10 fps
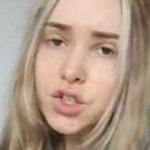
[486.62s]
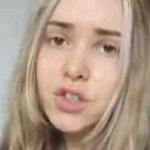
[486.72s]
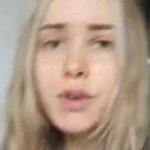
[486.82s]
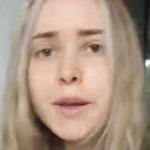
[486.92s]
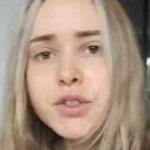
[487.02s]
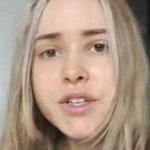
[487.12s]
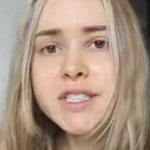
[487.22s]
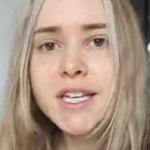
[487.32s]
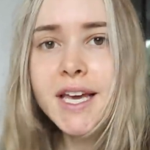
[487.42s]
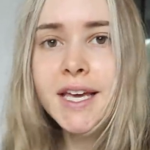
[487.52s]
So what I'm doing
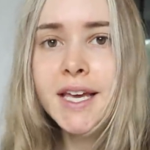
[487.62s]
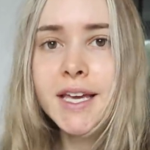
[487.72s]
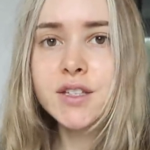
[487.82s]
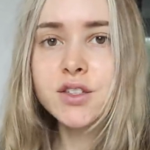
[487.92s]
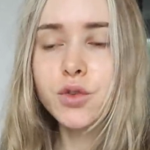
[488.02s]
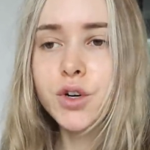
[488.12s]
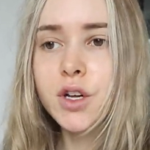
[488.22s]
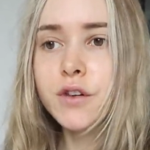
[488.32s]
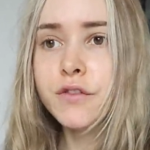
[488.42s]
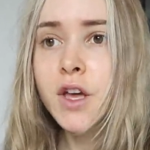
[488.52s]
today is sort
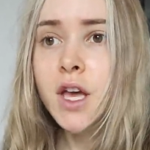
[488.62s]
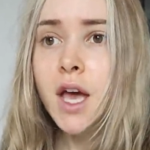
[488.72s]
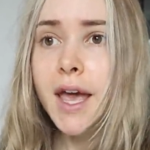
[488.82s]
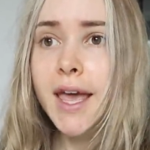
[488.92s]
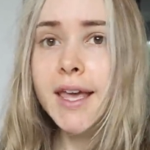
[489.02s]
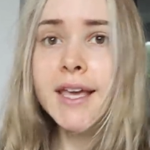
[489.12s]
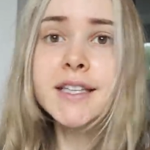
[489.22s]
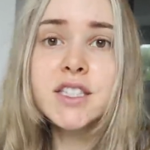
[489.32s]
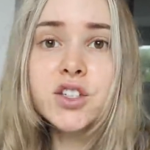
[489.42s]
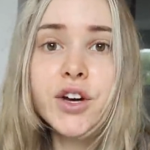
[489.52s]
of
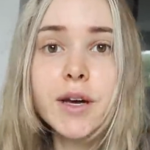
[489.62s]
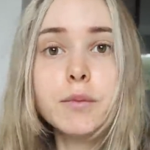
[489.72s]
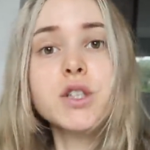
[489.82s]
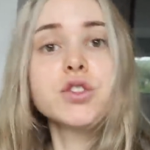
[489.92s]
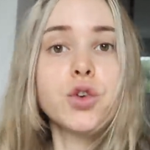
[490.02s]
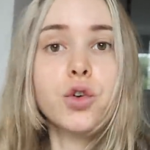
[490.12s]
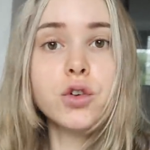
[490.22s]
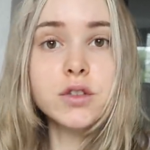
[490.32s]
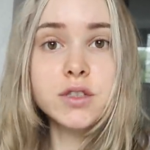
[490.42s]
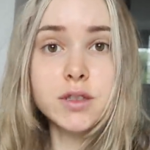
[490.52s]
Instagram
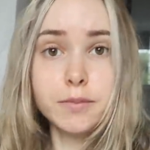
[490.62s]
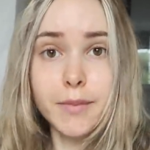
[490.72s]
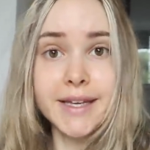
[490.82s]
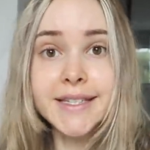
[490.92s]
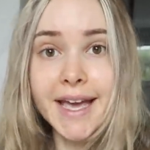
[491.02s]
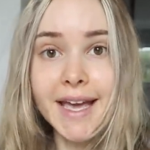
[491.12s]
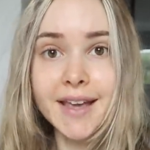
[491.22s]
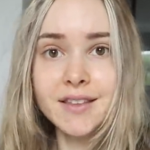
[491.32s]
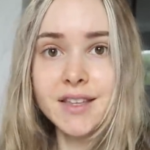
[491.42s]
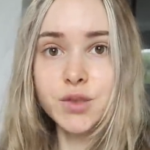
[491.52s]
controls my
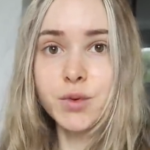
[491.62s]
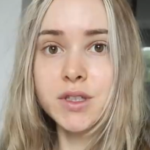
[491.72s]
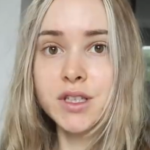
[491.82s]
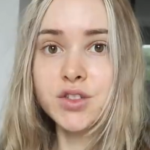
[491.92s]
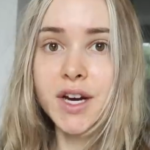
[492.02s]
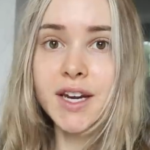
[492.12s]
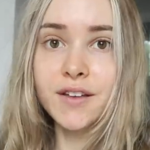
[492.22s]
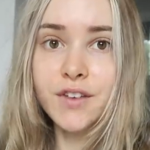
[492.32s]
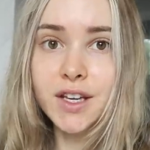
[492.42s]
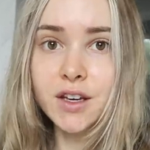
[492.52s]
day. This was a
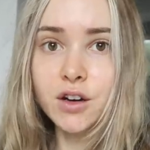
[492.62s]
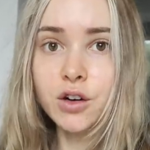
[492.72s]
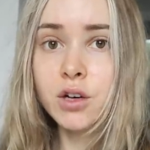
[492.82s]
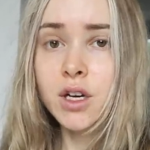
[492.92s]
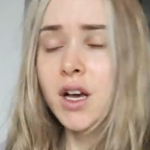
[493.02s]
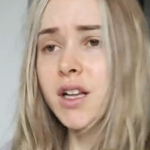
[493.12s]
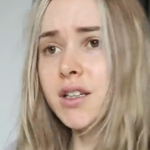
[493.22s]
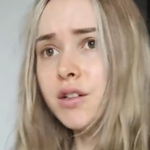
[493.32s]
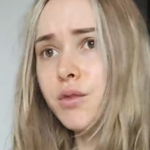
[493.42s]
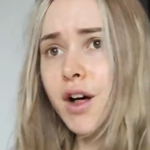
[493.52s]
trending video a
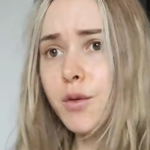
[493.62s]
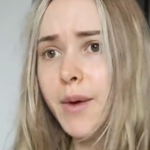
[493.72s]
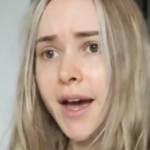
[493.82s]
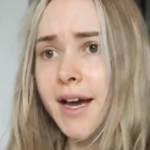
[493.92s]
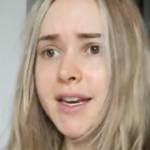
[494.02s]
little while back.